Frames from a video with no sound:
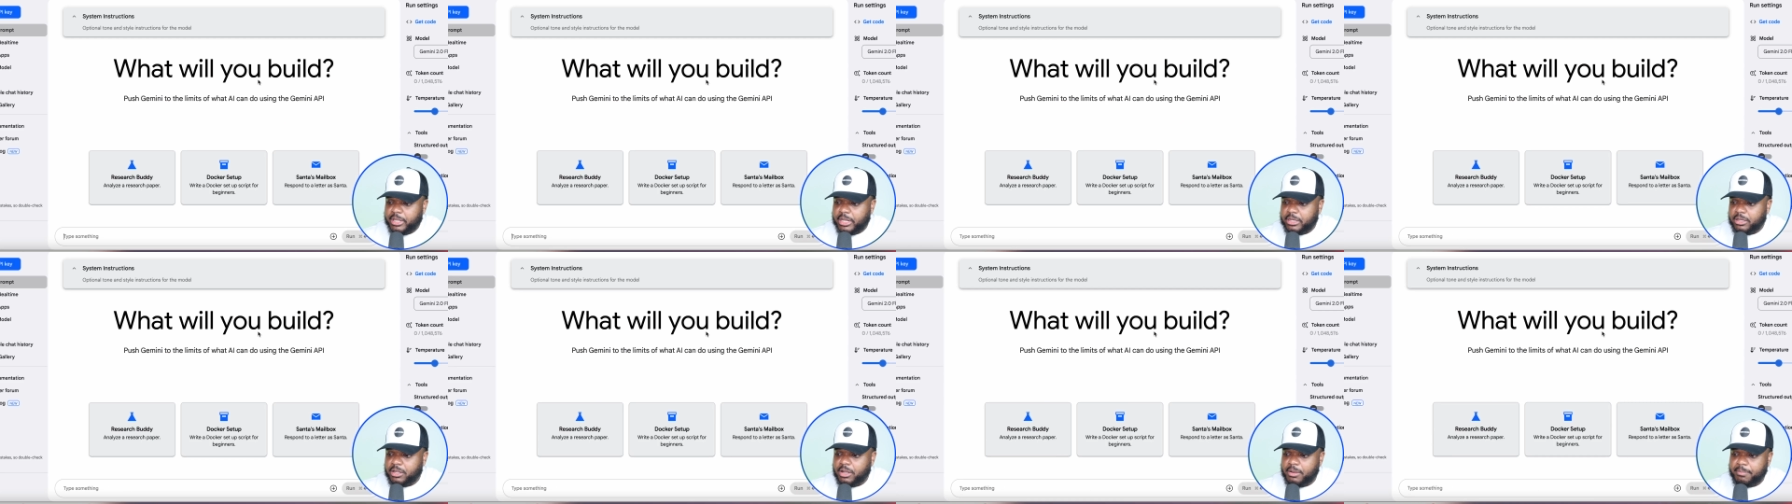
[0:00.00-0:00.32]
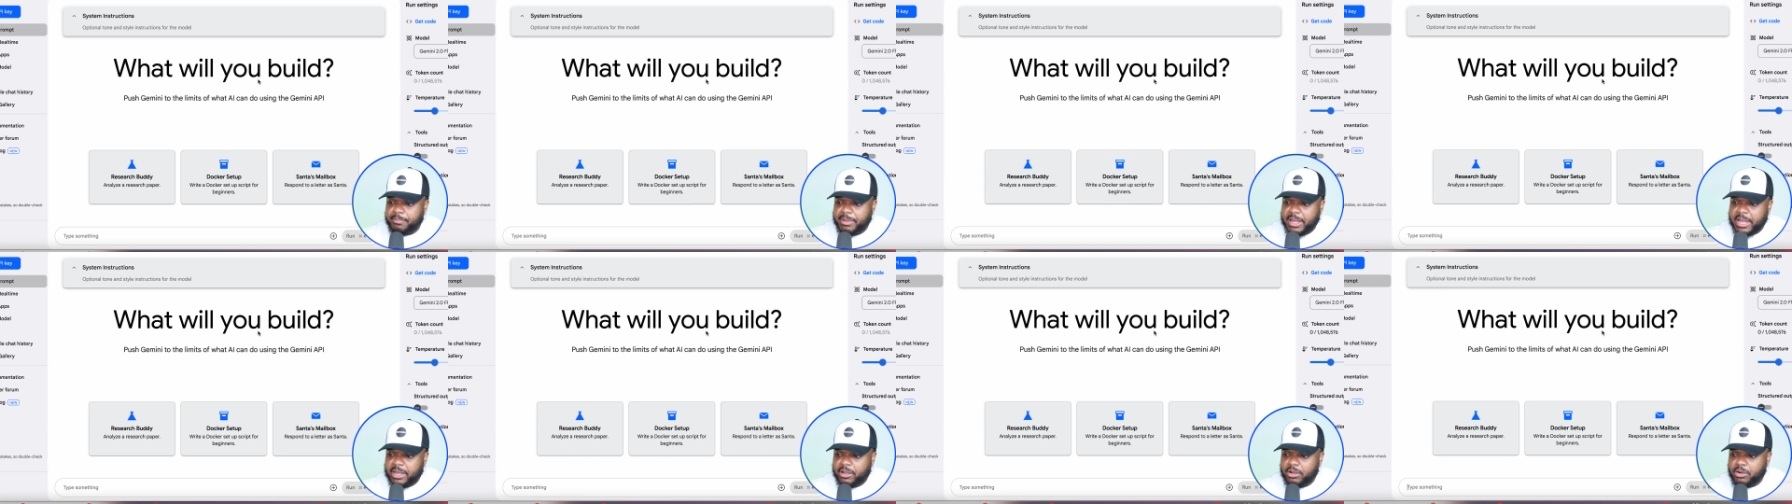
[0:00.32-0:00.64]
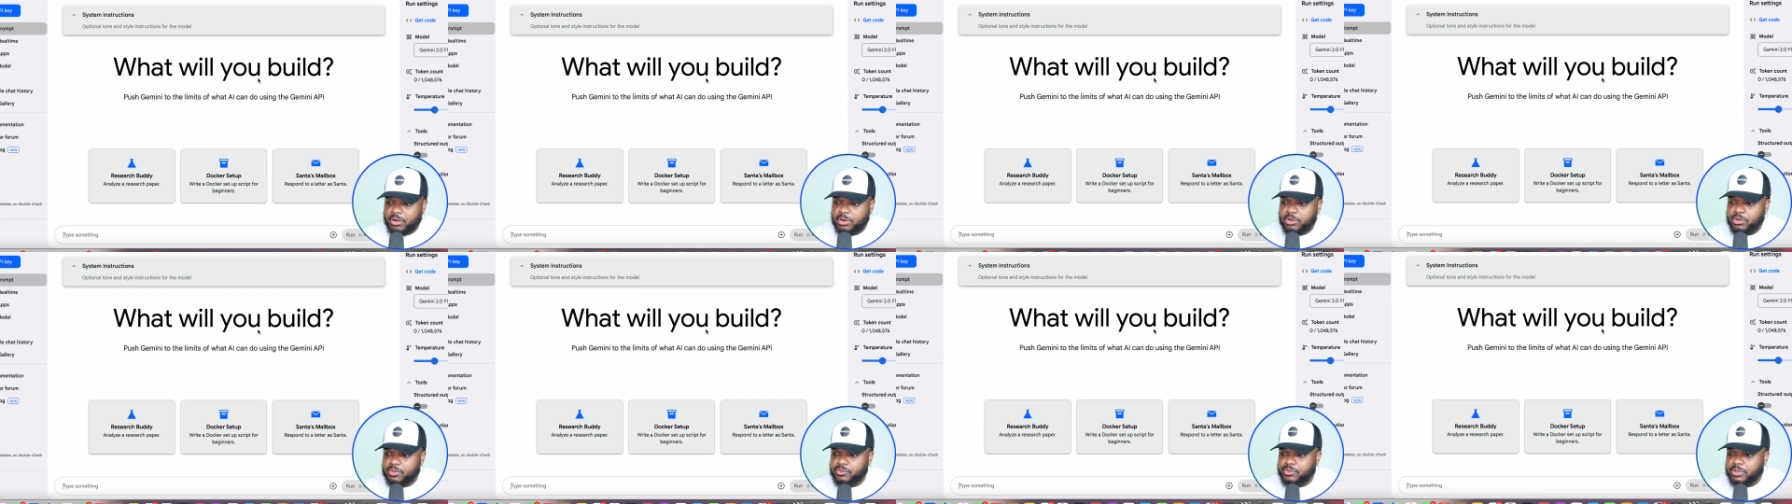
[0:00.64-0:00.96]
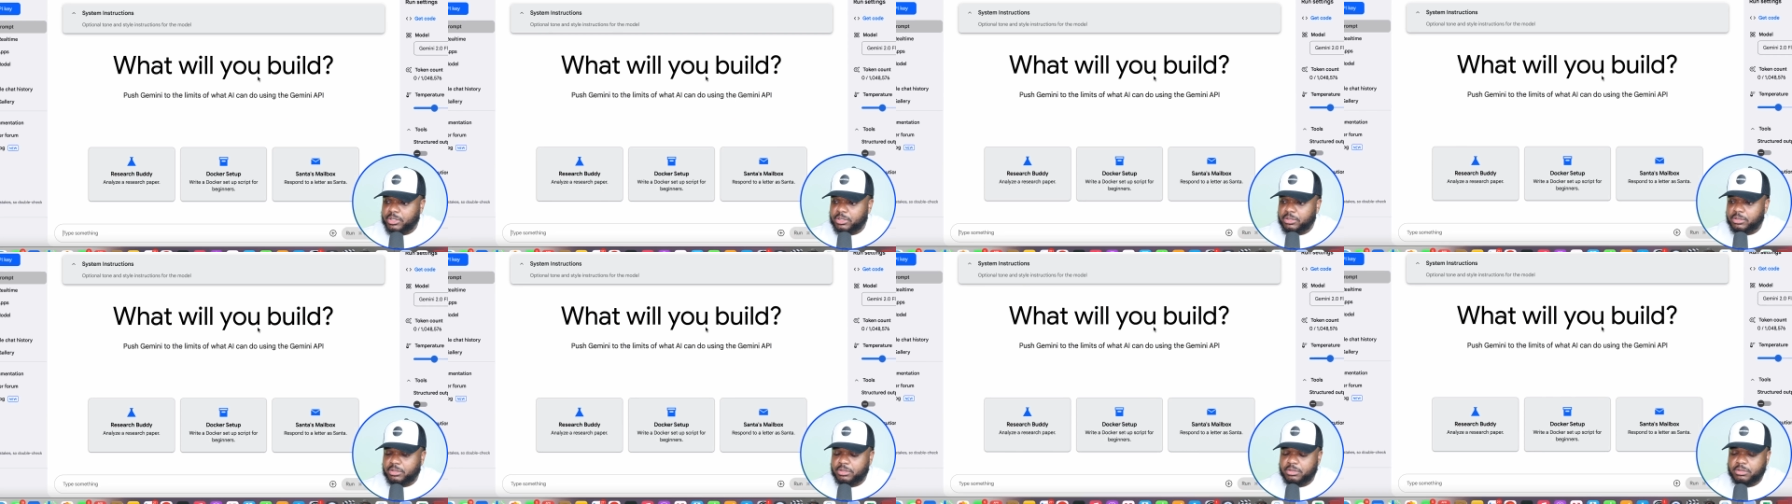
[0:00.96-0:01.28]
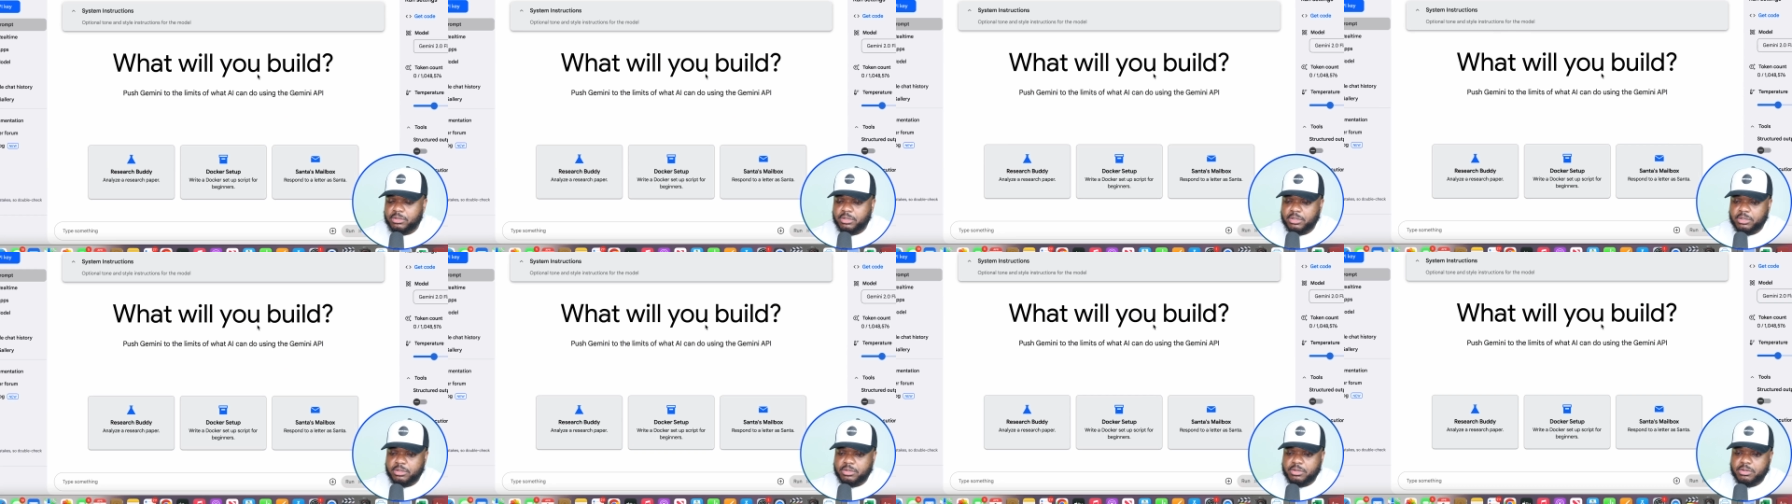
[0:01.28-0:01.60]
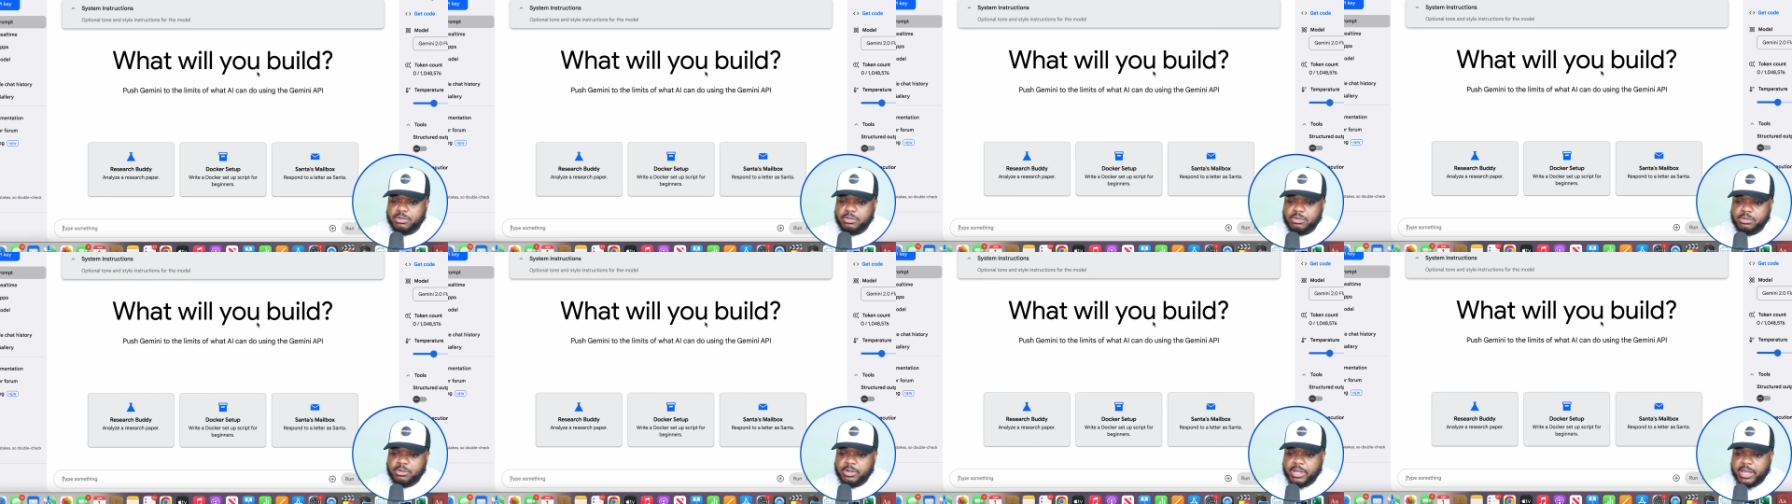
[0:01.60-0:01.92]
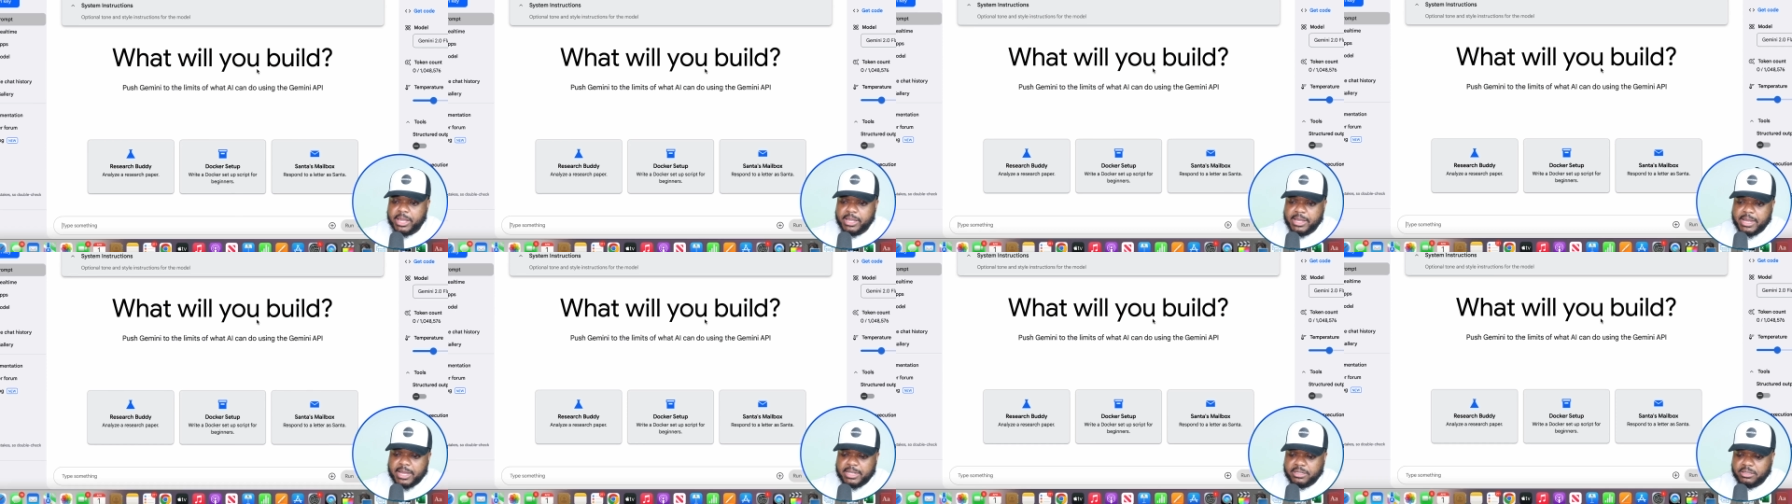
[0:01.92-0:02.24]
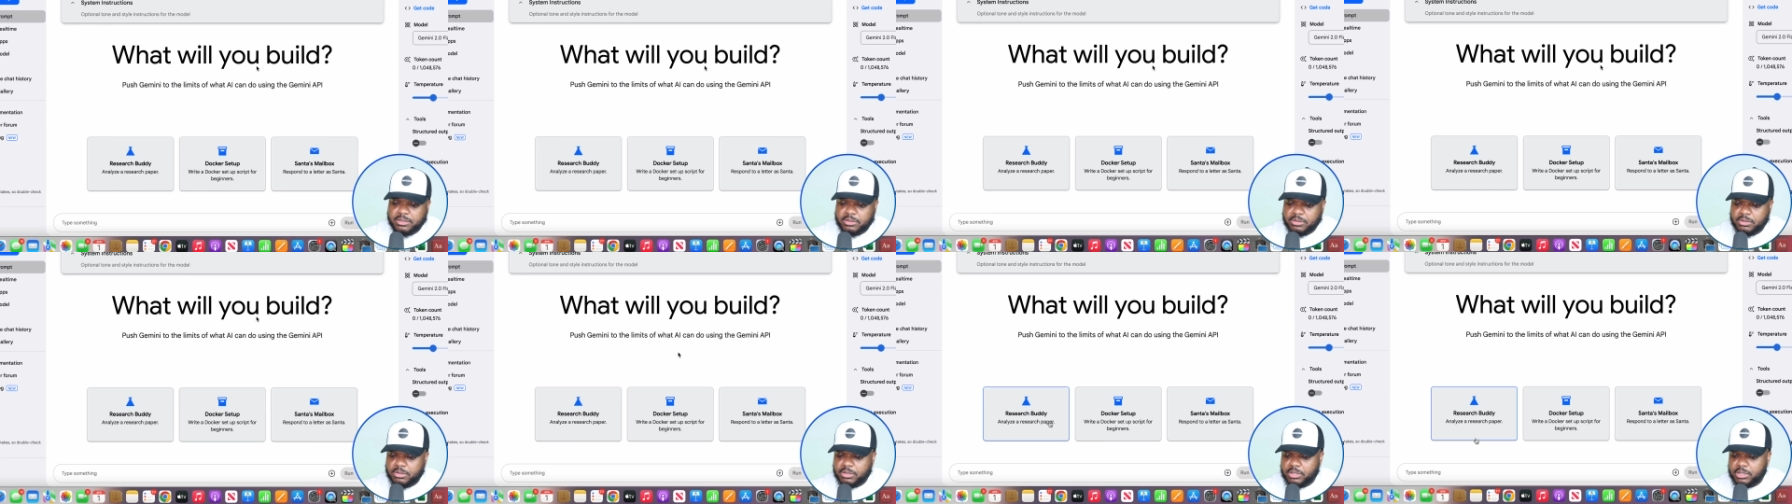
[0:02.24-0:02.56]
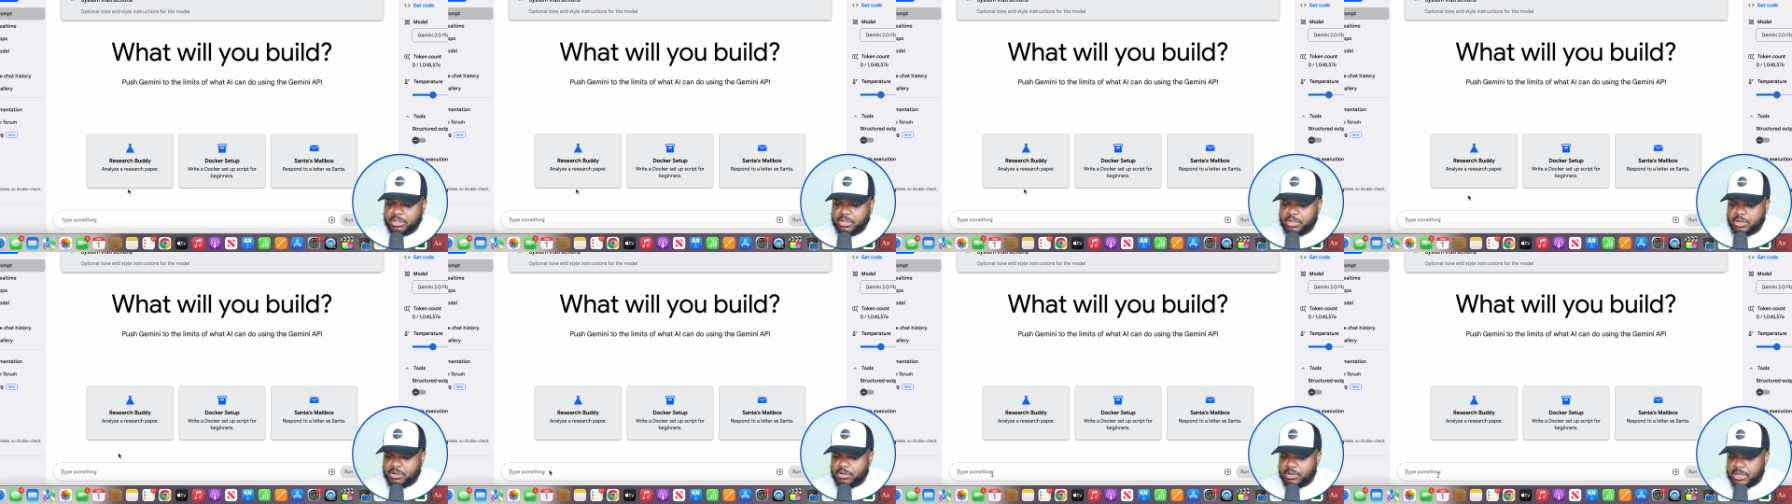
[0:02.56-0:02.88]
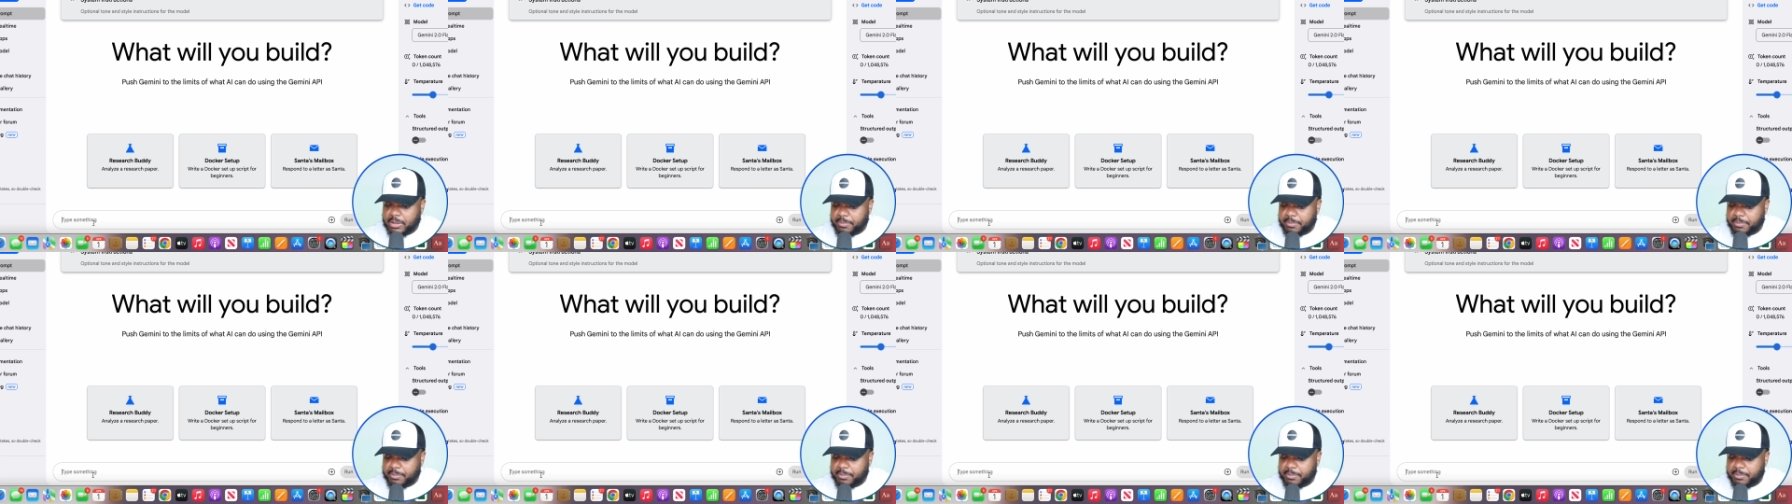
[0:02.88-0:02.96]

Then come back over to the Google AI Studio